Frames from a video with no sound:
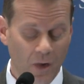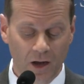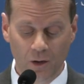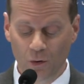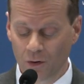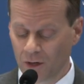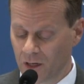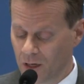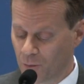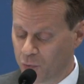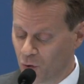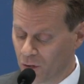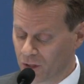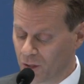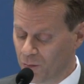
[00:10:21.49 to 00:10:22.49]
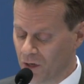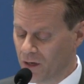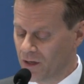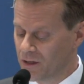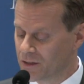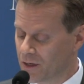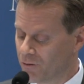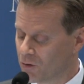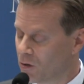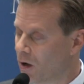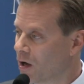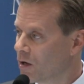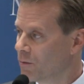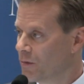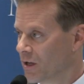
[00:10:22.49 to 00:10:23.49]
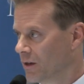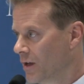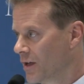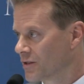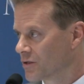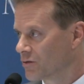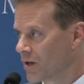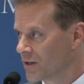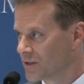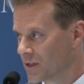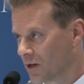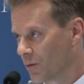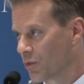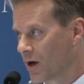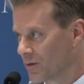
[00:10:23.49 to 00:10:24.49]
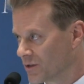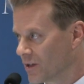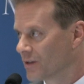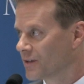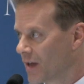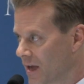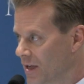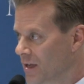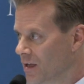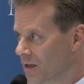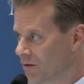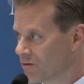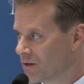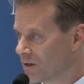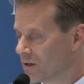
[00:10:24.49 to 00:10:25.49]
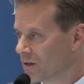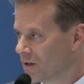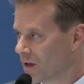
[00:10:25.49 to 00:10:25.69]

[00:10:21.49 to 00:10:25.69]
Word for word: minority and poor communities have long been less trusting or perhaps less naive